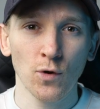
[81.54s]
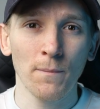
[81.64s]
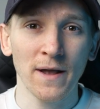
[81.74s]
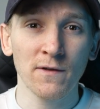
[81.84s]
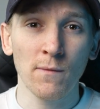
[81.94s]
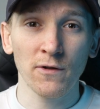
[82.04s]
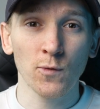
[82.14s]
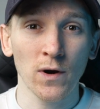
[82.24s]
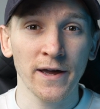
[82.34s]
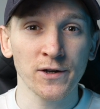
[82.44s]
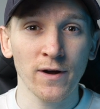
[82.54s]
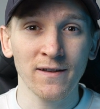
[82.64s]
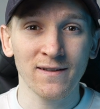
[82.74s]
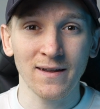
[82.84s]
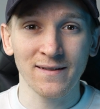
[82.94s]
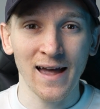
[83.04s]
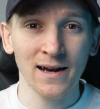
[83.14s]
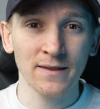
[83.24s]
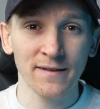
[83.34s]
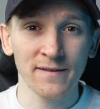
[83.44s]
Your MetaMask wallet address is
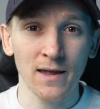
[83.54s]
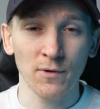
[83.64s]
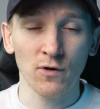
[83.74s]
exactly the same